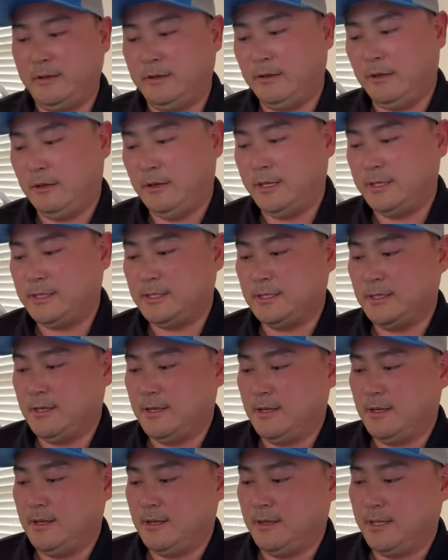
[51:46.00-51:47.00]
don't know. Let's
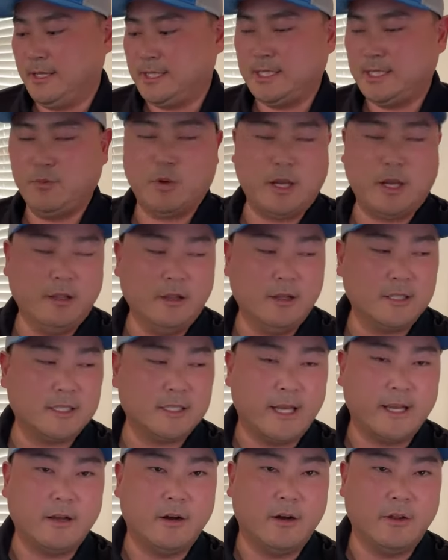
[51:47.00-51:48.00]
see what it looks
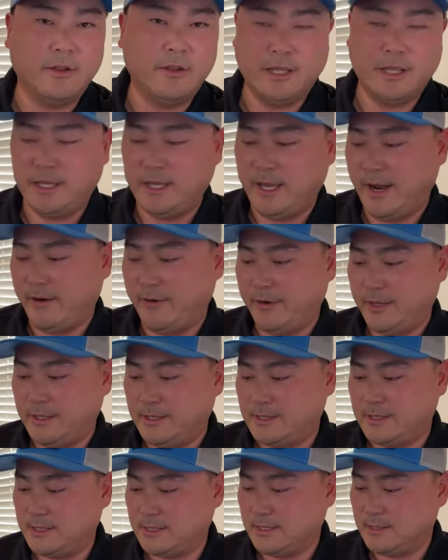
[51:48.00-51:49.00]
like on the
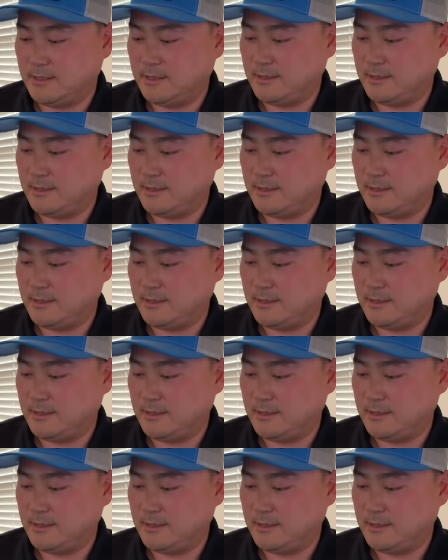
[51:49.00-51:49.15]
Arius.